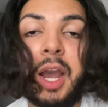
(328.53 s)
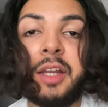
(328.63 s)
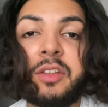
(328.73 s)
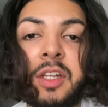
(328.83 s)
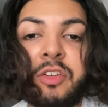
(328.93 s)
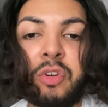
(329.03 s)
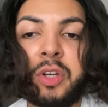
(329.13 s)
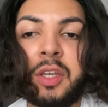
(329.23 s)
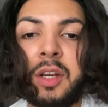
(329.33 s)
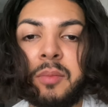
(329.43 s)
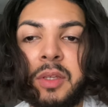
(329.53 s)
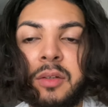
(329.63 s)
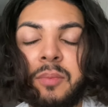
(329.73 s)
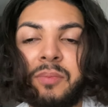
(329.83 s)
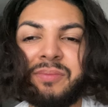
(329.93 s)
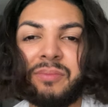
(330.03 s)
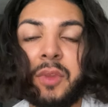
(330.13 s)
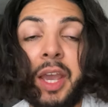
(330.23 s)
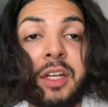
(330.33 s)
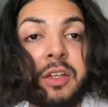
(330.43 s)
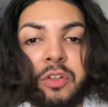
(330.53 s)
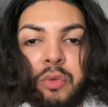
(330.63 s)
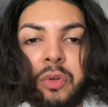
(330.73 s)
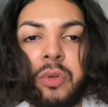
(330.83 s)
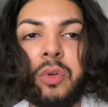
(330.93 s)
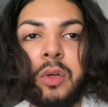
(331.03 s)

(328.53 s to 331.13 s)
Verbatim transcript: I didn't enjoy it. I mean, I had a good crew.